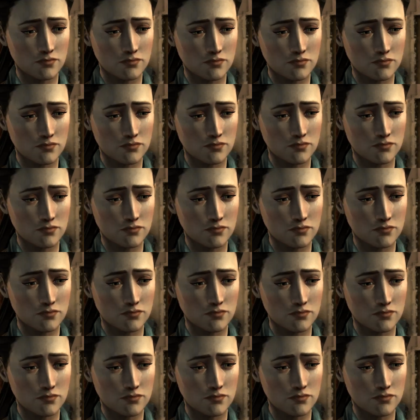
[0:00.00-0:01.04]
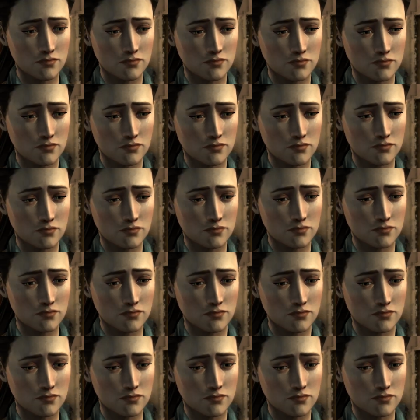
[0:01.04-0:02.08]

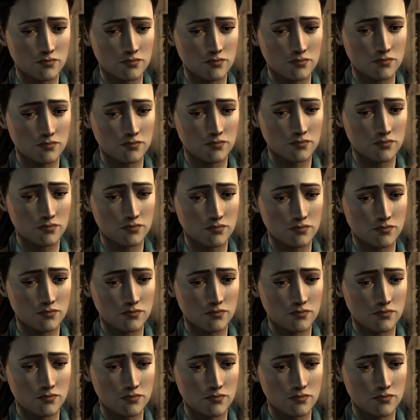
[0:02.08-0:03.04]
Nobody speaks.